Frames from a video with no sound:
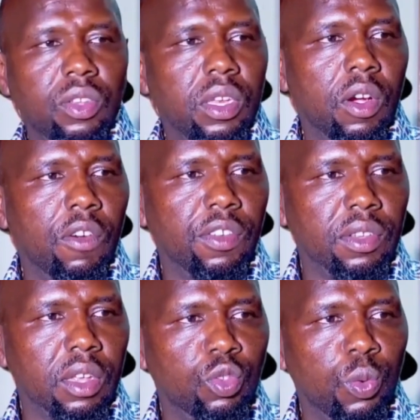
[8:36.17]
senior
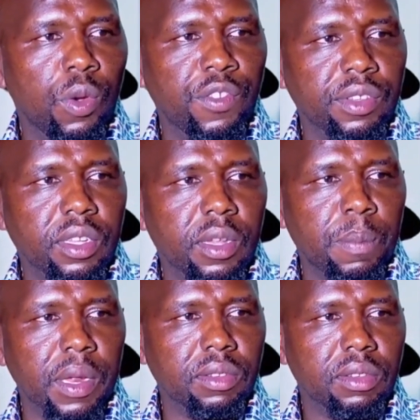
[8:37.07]
officers who will visit the
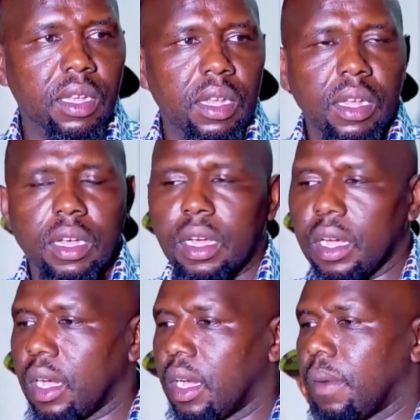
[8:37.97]
place
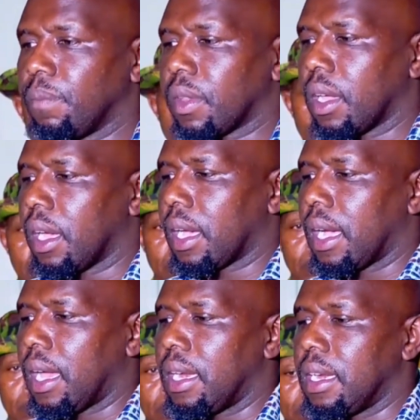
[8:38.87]

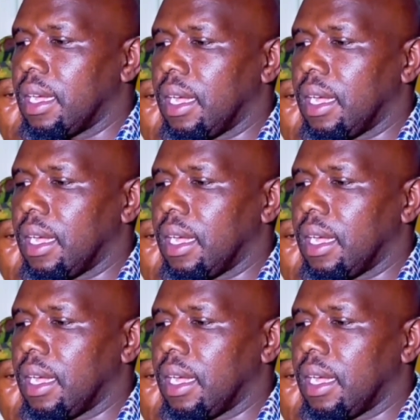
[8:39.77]
can